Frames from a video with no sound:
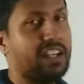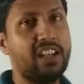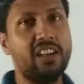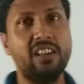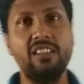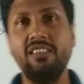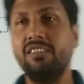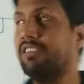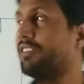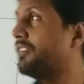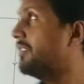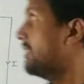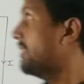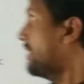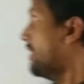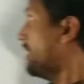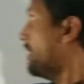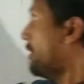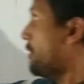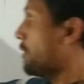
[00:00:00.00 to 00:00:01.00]
here.
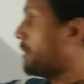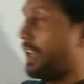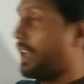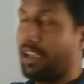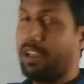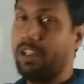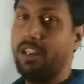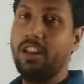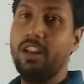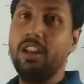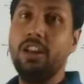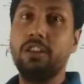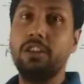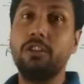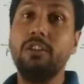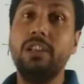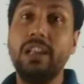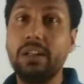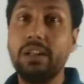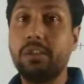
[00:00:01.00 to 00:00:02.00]
Okay, so
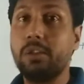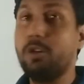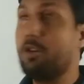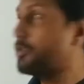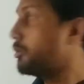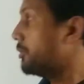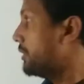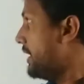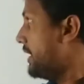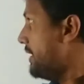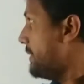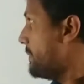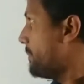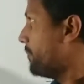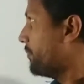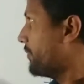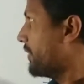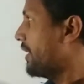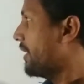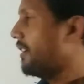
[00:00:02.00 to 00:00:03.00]
let's go through the
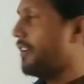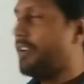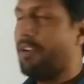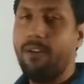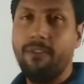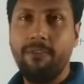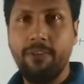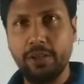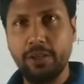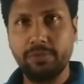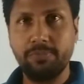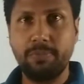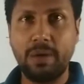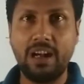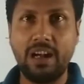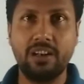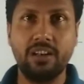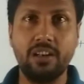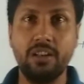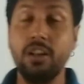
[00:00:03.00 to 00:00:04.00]
first
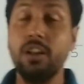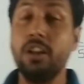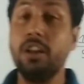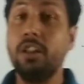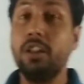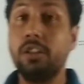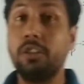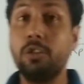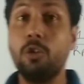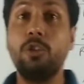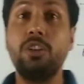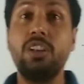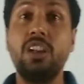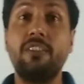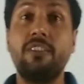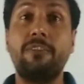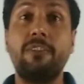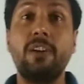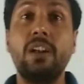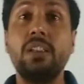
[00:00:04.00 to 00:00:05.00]
part. So dear
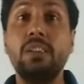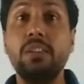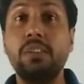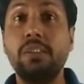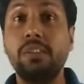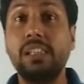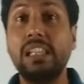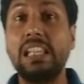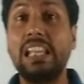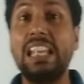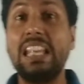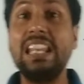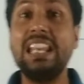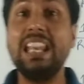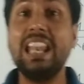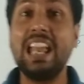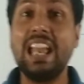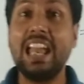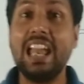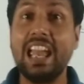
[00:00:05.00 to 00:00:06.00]
friends,
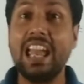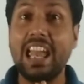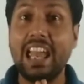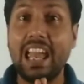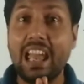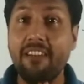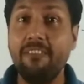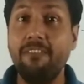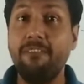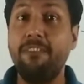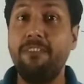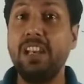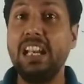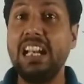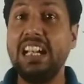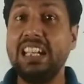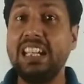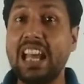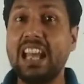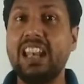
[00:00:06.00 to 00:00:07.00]
in
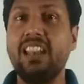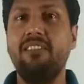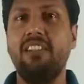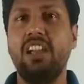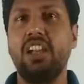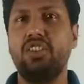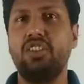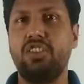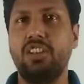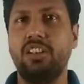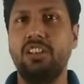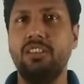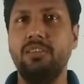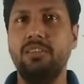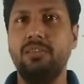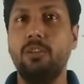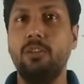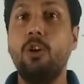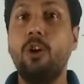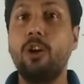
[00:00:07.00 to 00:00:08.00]
every
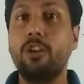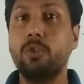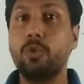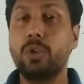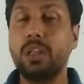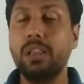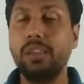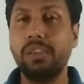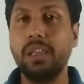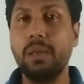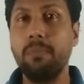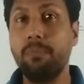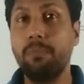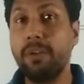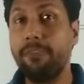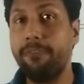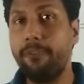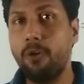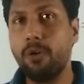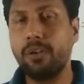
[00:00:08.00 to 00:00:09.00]
derivation, or you can say
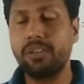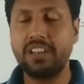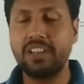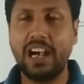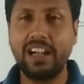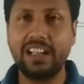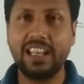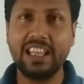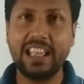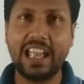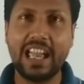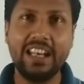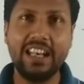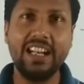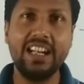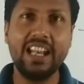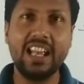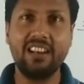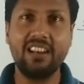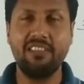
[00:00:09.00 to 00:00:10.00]
before starting
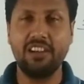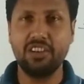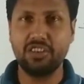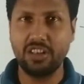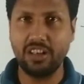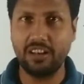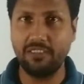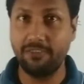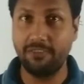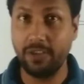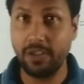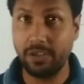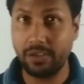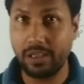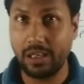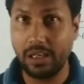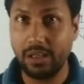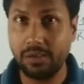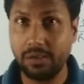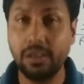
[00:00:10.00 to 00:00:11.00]
any derivation in
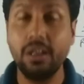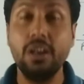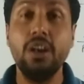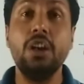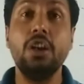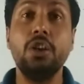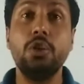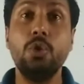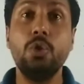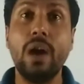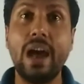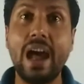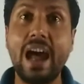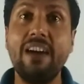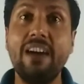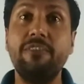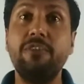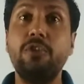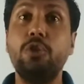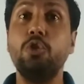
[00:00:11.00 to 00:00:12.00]
physics, you
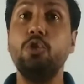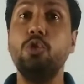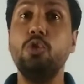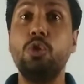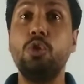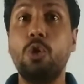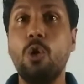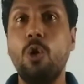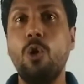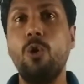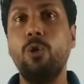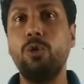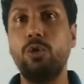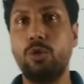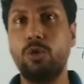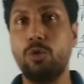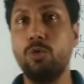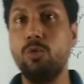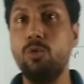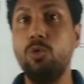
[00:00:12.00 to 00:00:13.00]
have to go
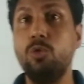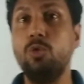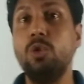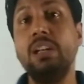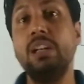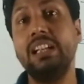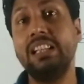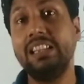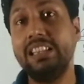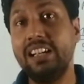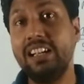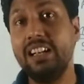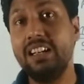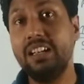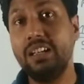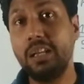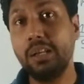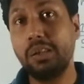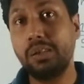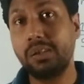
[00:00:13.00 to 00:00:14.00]
through the
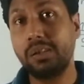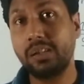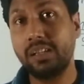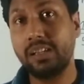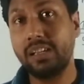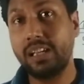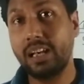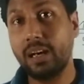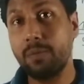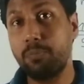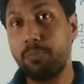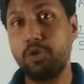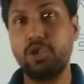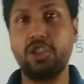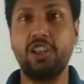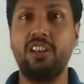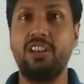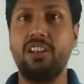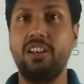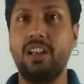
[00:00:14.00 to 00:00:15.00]

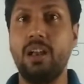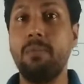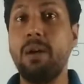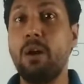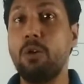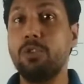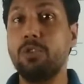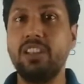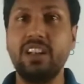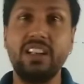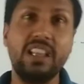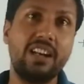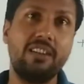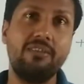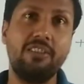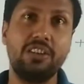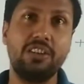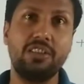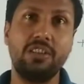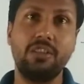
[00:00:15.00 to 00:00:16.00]
description about the
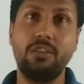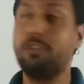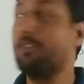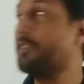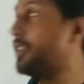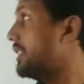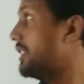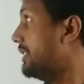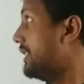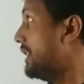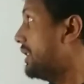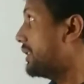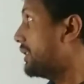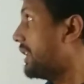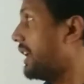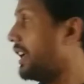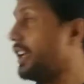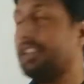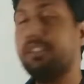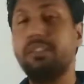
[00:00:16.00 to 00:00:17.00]
derivation. So in this
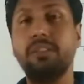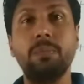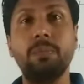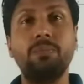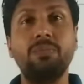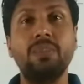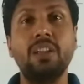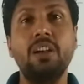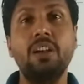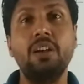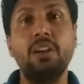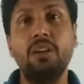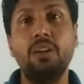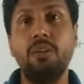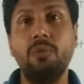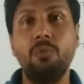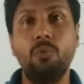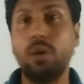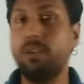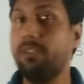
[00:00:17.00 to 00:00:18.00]
case,
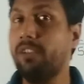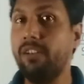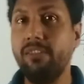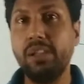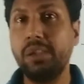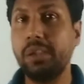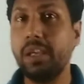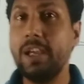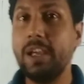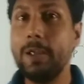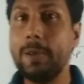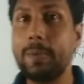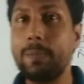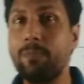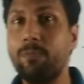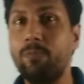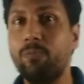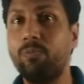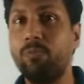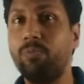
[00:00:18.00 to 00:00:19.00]
what will we say?
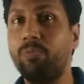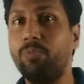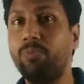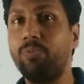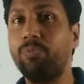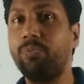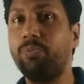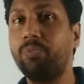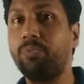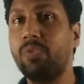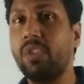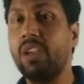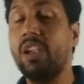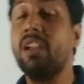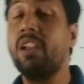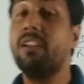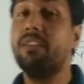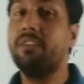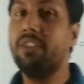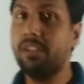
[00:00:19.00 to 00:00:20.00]

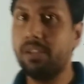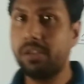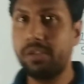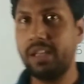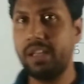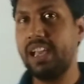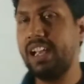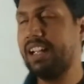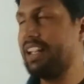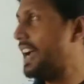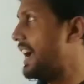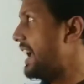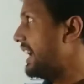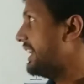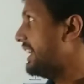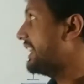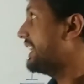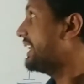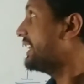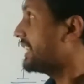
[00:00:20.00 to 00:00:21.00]
We will say
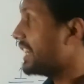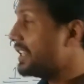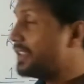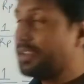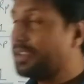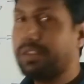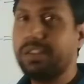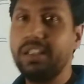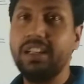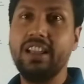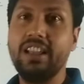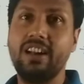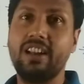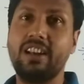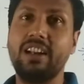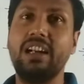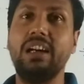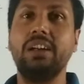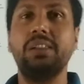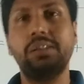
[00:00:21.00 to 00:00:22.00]
that
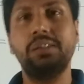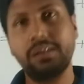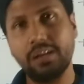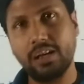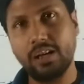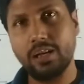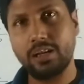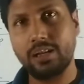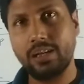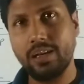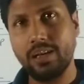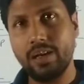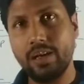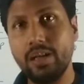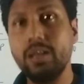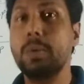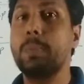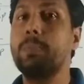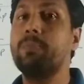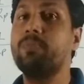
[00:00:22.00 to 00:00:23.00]
consider a circuit